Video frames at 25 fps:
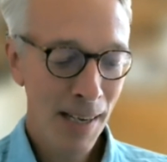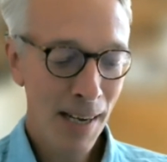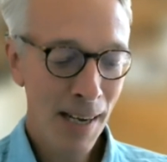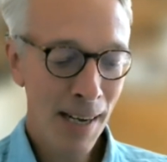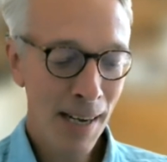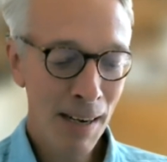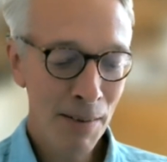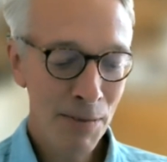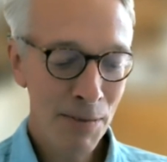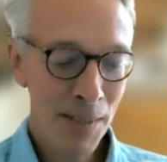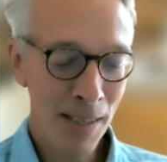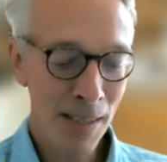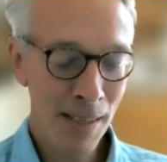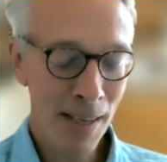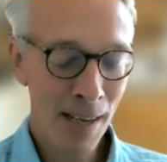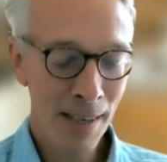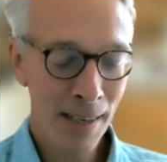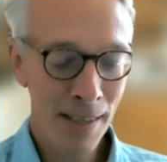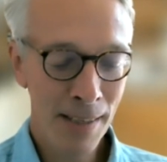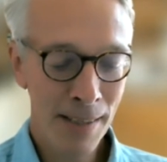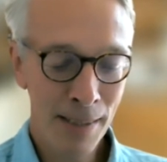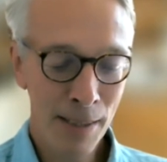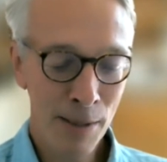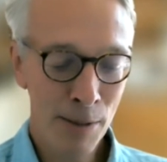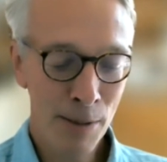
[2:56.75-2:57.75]
after that
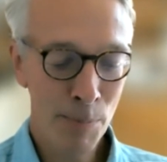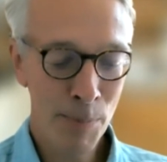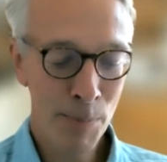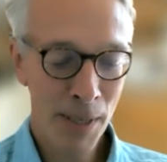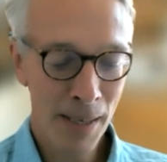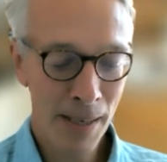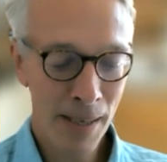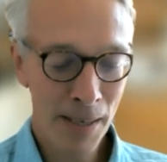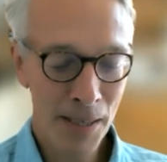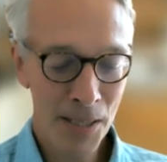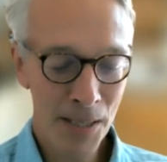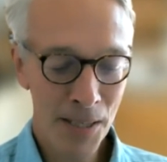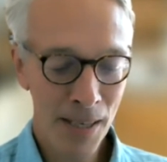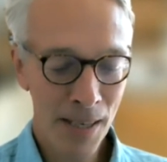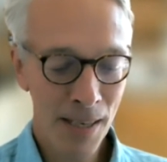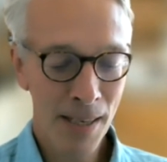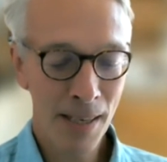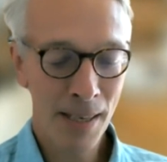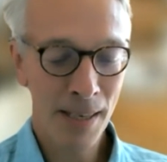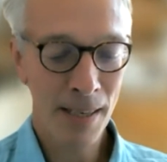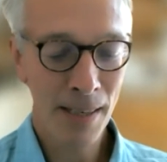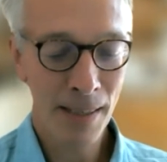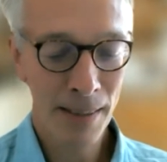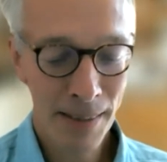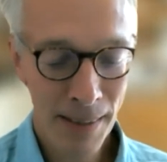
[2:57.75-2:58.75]
and did a
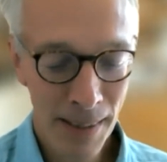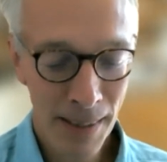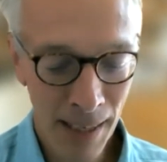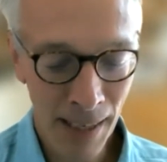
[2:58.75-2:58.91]
PhD